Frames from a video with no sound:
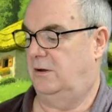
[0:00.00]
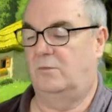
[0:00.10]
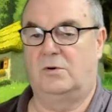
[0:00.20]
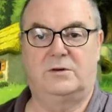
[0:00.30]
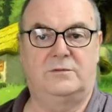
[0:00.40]

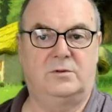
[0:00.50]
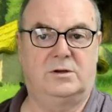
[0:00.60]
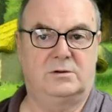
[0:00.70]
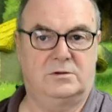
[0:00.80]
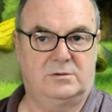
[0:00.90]
And what have
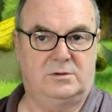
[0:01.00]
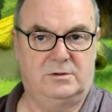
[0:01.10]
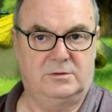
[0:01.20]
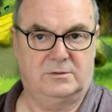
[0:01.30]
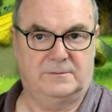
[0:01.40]
we got
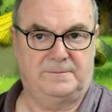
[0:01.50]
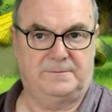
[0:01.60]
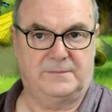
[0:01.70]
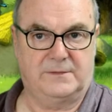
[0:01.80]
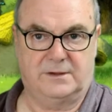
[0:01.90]
here?
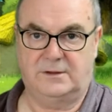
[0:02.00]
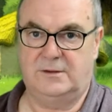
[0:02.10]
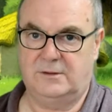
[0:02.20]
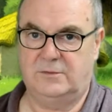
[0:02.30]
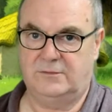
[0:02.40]
I
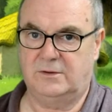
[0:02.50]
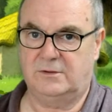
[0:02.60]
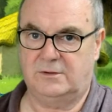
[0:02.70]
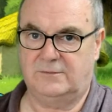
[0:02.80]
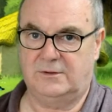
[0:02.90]
think we've
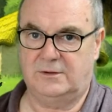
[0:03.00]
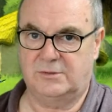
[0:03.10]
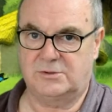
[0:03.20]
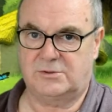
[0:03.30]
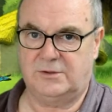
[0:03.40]
got the
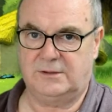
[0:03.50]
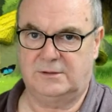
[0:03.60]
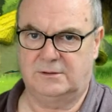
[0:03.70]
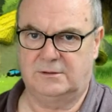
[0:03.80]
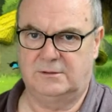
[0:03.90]
farmer's
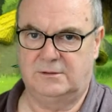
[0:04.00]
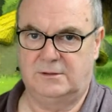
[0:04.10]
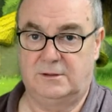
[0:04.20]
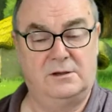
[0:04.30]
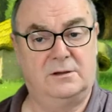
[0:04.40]
tractor.
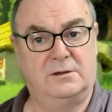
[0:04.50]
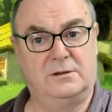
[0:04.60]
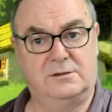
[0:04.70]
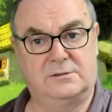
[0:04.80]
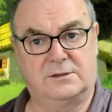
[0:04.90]

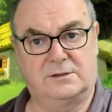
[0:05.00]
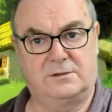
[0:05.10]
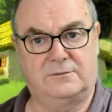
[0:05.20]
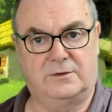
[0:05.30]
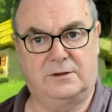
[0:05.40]
Is
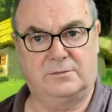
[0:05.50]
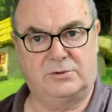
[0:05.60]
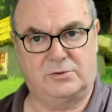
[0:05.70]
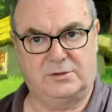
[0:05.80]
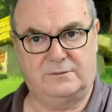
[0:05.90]
that the
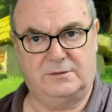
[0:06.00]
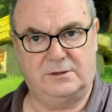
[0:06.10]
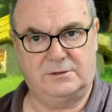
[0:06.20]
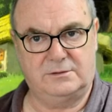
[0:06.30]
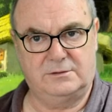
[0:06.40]
farmer
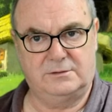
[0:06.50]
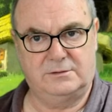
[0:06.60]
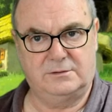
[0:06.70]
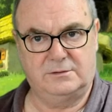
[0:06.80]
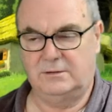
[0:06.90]
driving it?
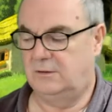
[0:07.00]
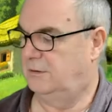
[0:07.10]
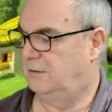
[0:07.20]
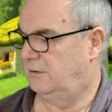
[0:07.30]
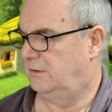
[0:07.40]

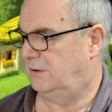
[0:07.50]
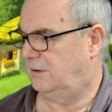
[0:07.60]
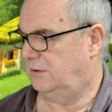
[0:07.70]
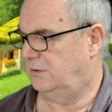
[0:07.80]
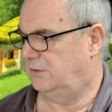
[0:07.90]

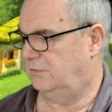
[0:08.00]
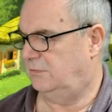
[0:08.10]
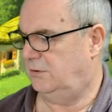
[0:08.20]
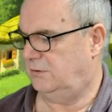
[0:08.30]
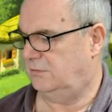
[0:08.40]
I
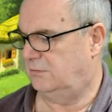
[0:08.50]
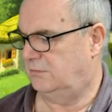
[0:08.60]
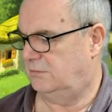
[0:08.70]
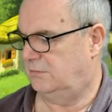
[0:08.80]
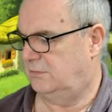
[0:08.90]
don't
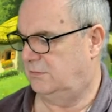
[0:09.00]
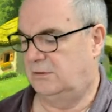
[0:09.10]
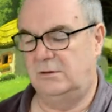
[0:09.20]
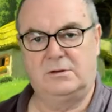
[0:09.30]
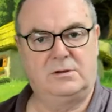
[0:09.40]
know.
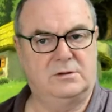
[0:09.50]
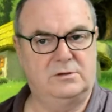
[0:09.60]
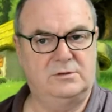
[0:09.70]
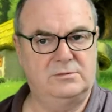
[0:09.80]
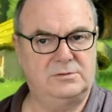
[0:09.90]

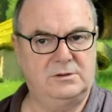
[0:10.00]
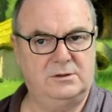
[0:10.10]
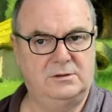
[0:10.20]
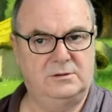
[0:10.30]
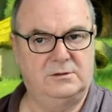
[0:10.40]
Can you
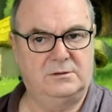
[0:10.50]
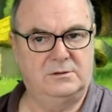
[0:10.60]
see?